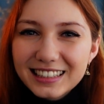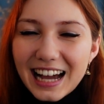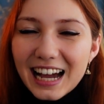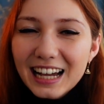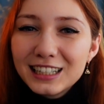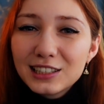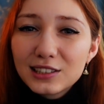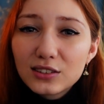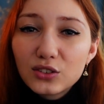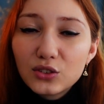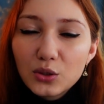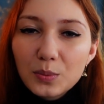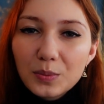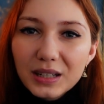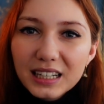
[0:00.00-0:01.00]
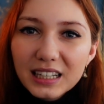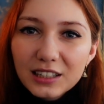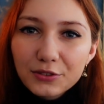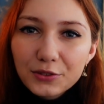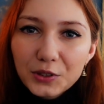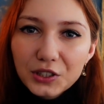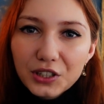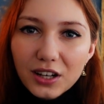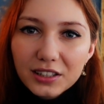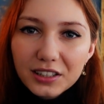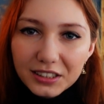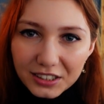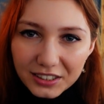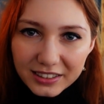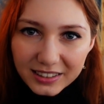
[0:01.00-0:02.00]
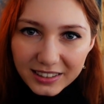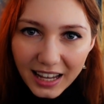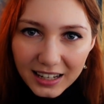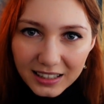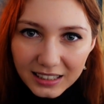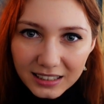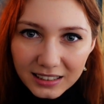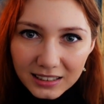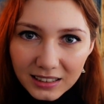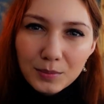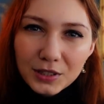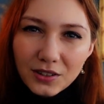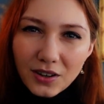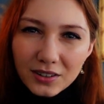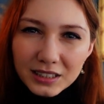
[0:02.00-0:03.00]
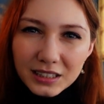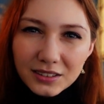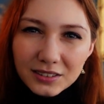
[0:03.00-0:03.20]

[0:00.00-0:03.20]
kind of stupid for not understanding, but on the